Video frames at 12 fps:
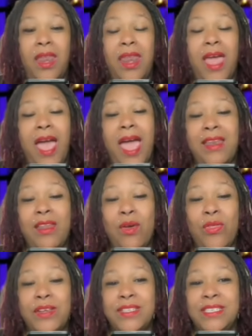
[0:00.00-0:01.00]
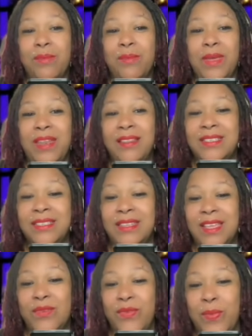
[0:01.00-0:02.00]
Now, I know there's some men
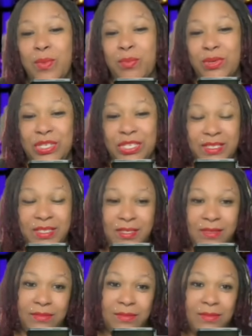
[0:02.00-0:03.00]
listening from the bushes.